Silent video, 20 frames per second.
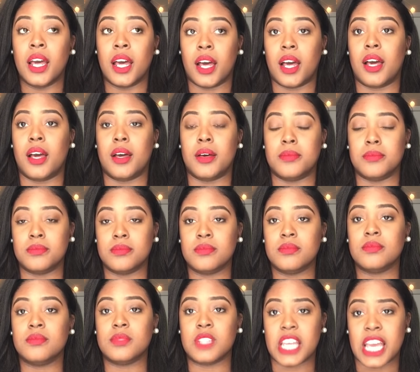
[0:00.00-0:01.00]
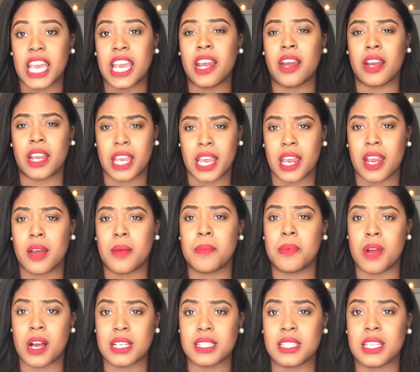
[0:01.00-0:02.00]
the hair care
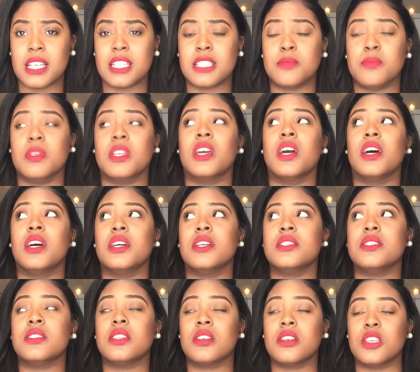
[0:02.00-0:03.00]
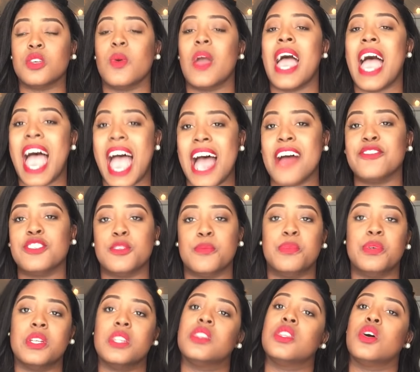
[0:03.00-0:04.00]
process because you have to
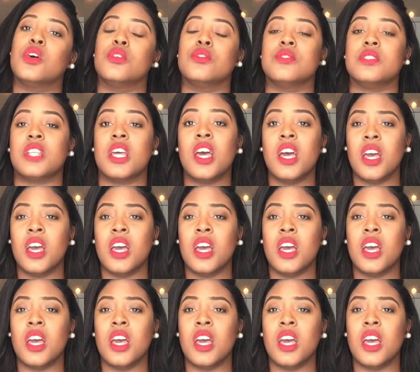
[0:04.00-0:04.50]
put those